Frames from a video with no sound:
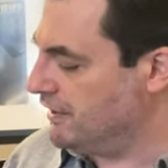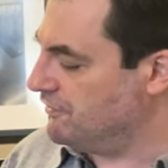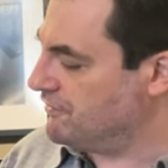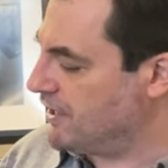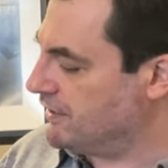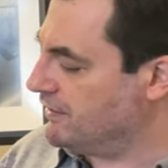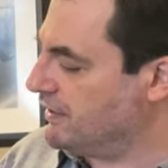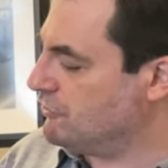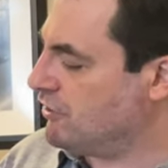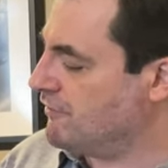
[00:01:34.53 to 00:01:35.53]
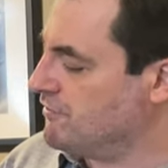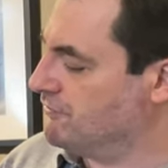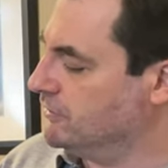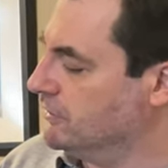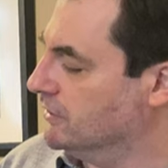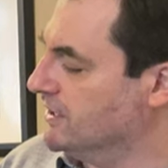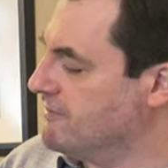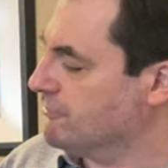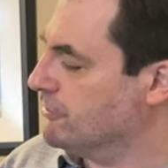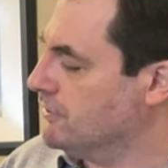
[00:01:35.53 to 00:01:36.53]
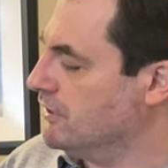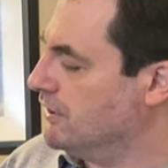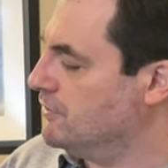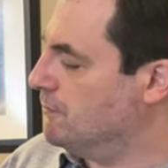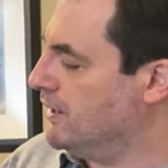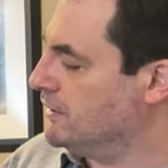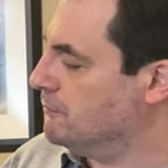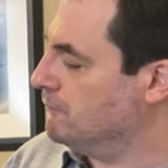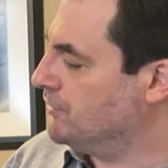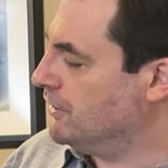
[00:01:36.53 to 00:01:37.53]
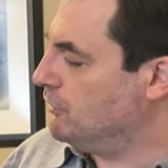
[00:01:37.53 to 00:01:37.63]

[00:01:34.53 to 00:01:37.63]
is that they each have this little lever on the bottom